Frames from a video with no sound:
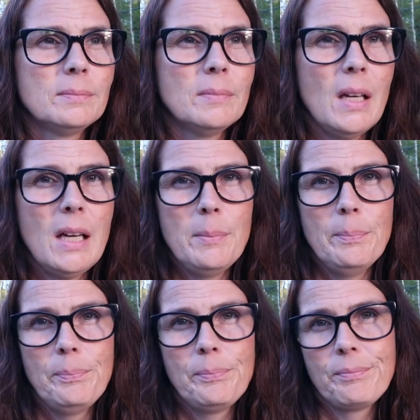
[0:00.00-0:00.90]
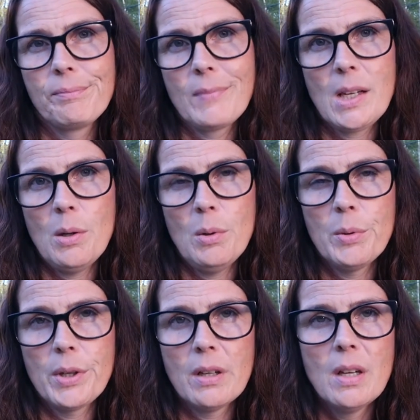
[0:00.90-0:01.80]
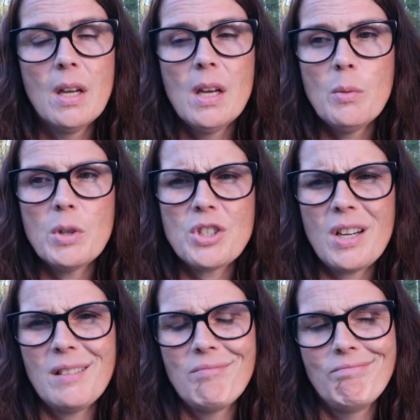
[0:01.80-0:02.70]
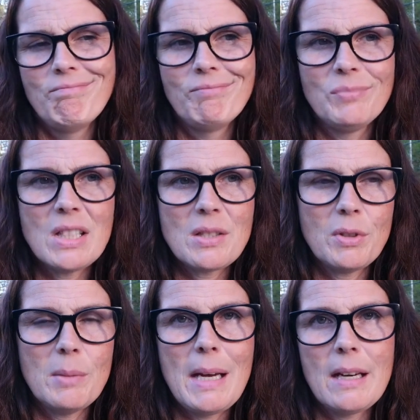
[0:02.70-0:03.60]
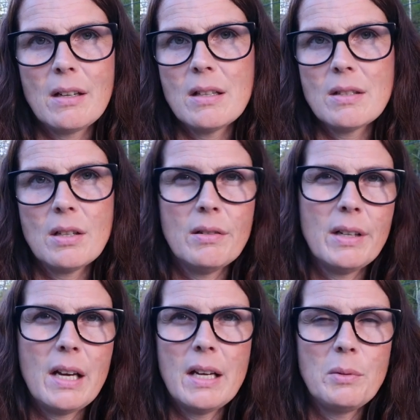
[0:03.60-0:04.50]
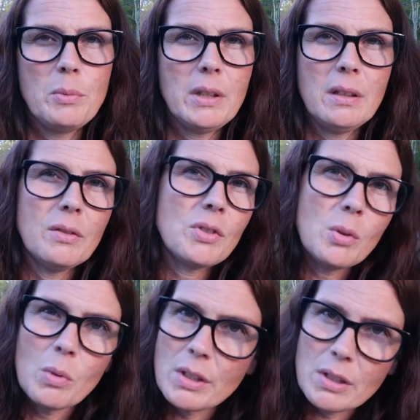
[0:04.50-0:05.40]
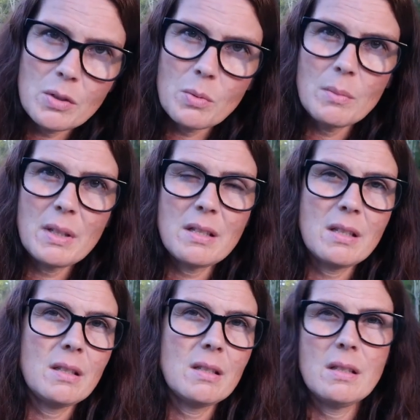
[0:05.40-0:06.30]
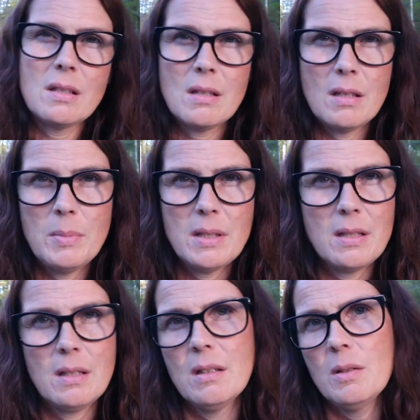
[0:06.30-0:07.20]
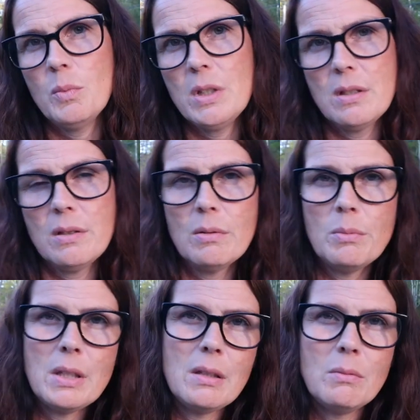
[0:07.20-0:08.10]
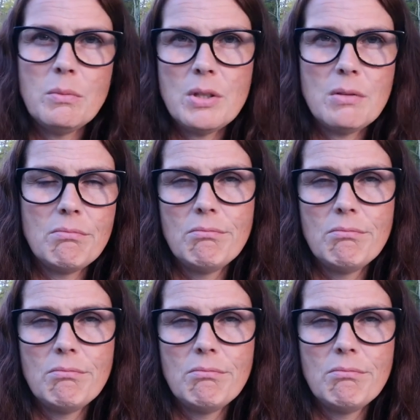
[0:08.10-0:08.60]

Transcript: I'm co-owner, which I doesn't really matter, because her and I, we, if she wanted to use one of my studs, it's not a big deal. And we do, we